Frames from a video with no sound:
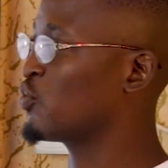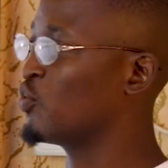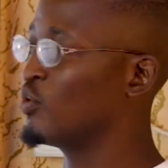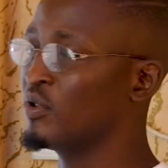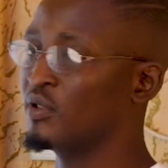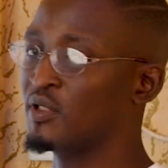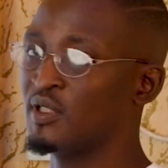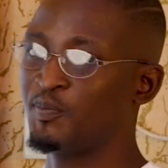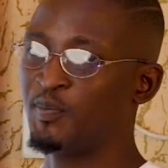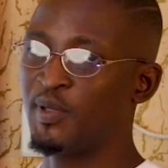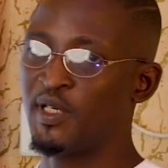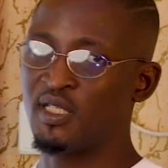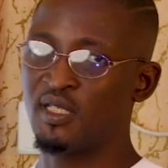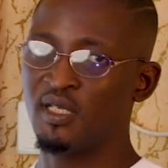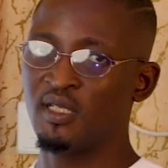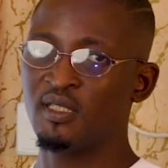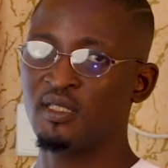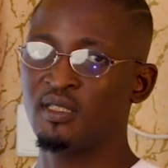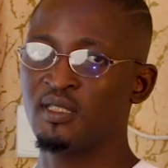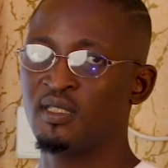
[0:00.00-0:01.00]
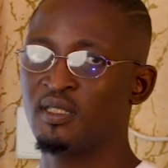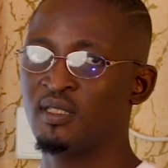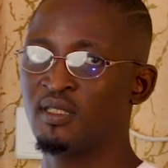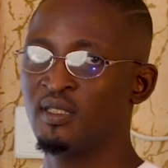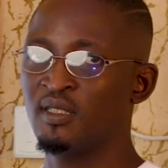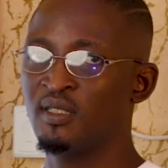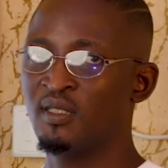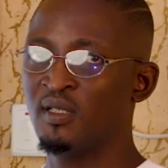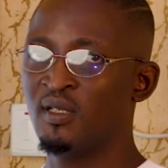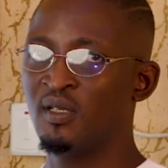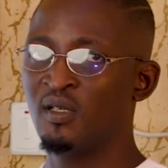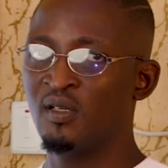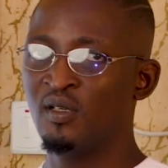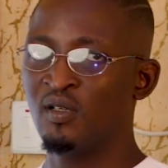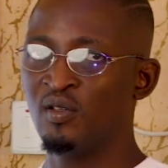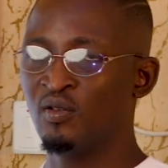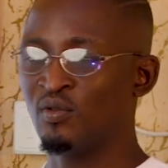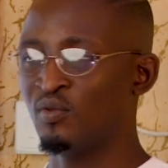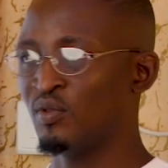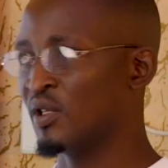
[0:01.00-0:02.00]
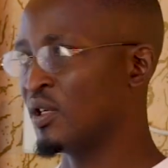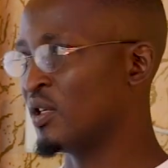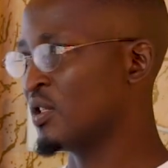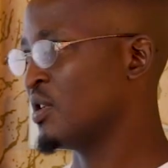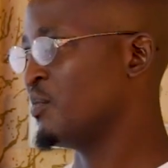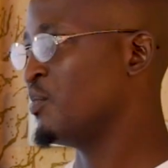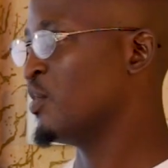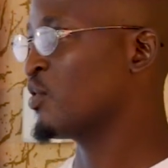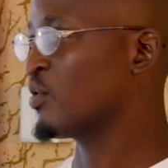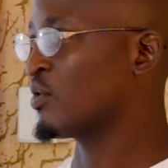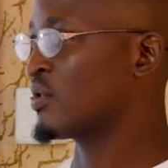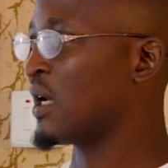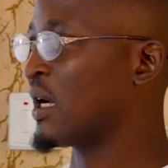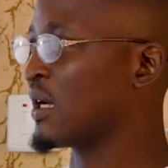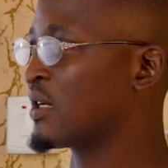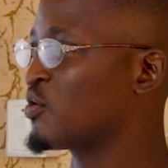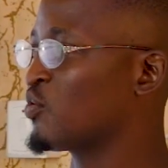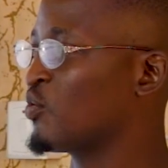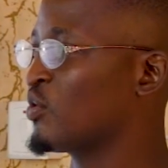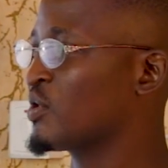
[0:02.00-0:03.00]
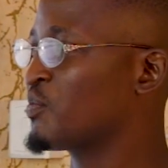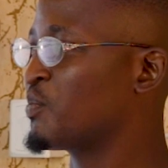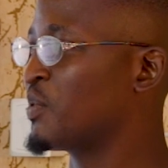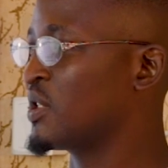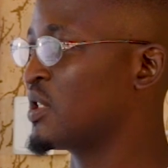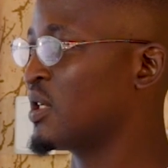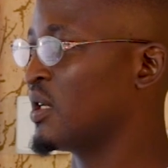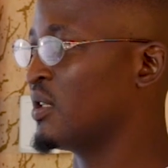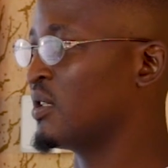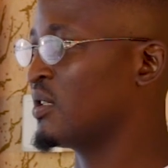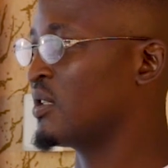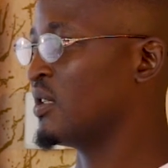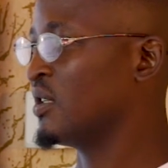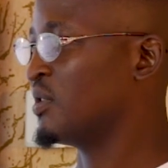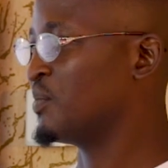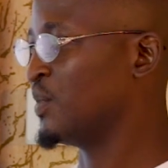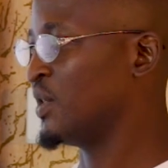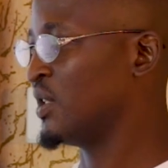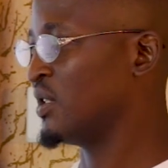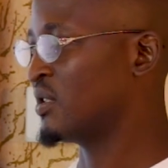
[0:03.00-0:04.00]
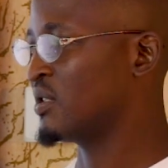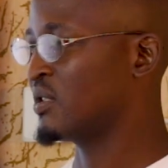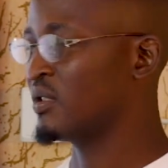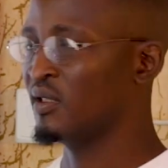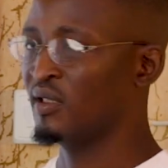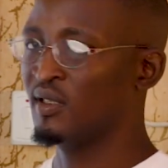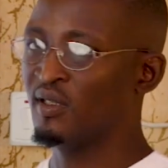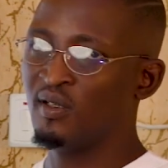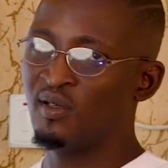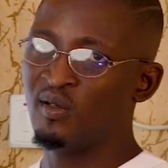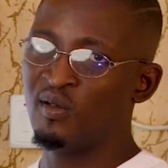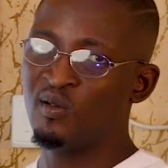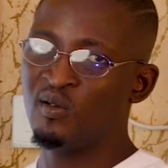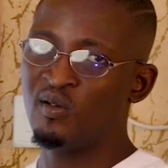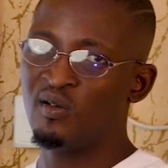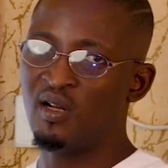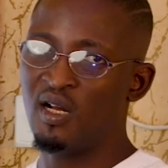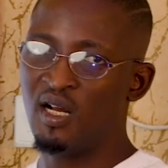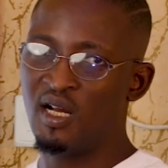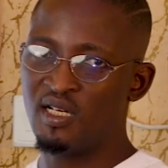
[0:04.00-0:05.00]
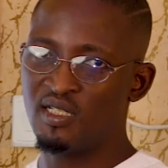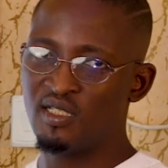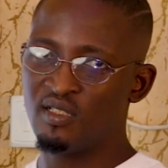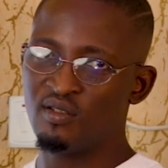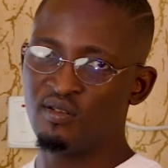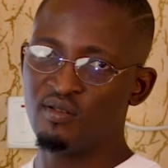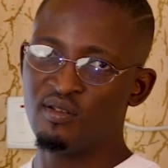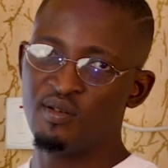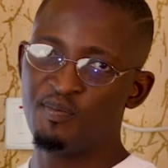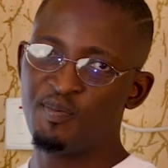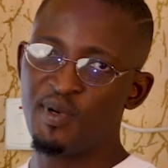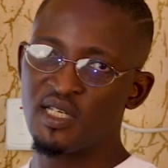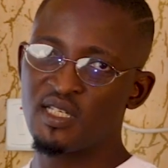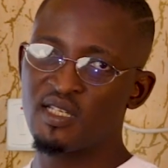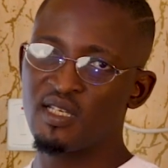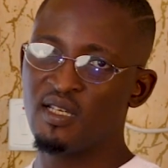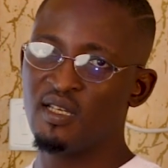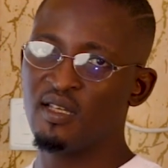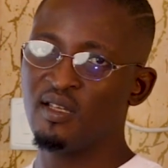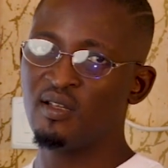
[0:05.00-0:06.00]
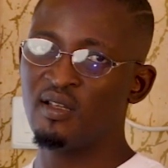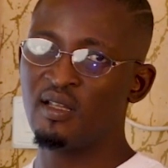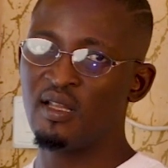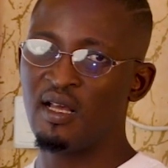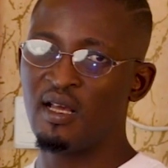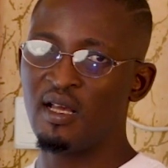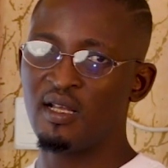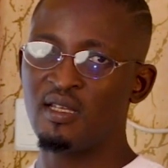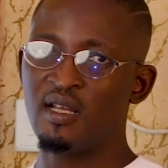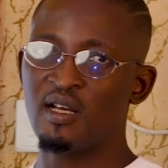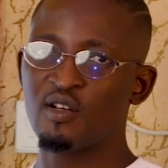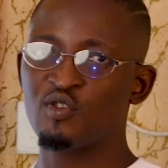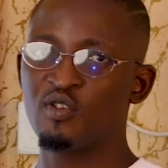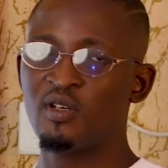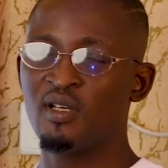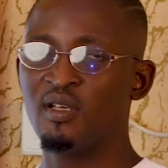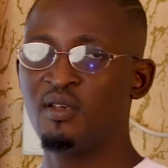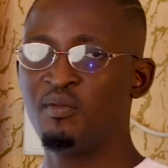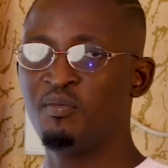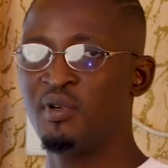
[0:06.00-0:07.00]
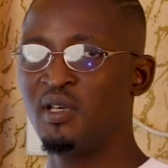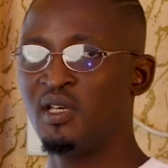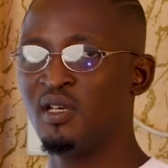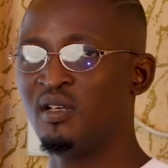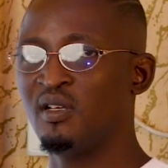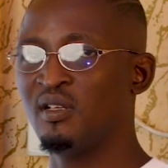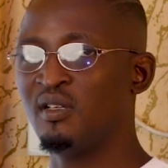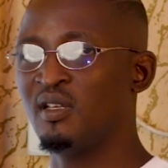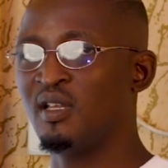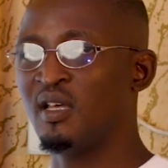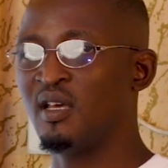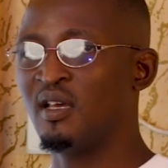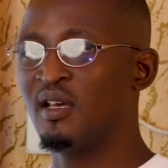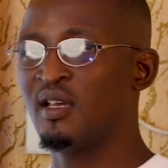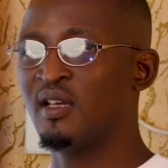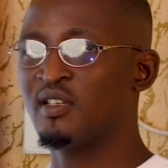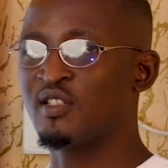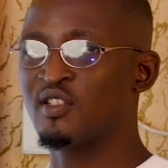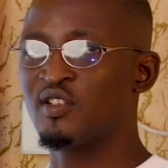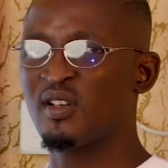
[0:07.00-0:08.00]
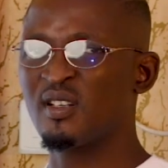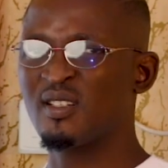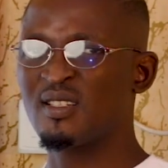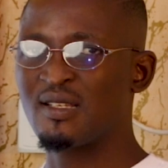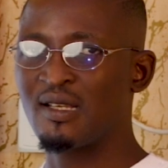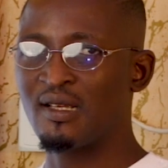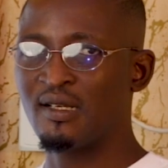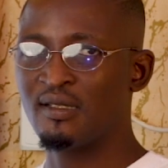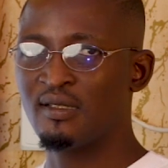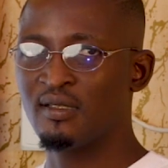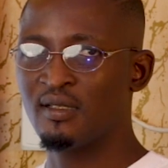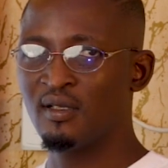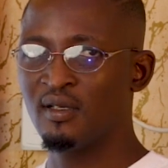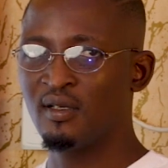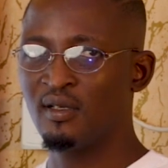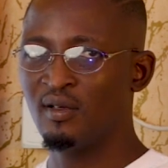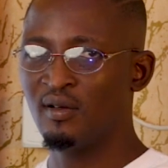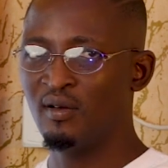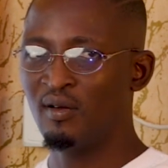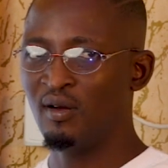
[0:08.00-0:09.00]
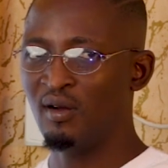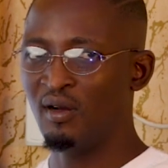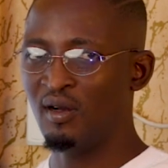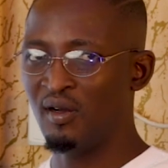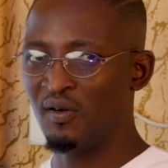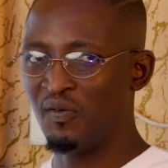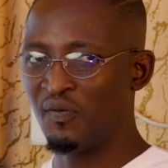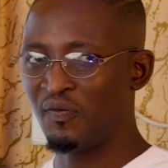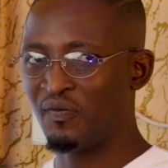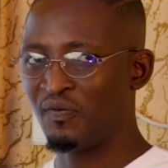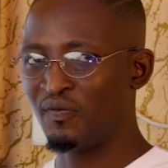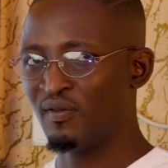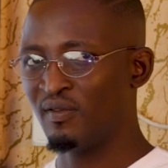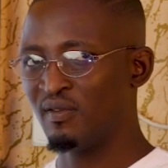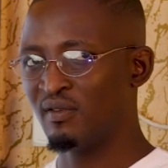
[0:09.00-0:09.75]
one's patience. What does it mean to tax one's patience? It means the person had actually been exhausted of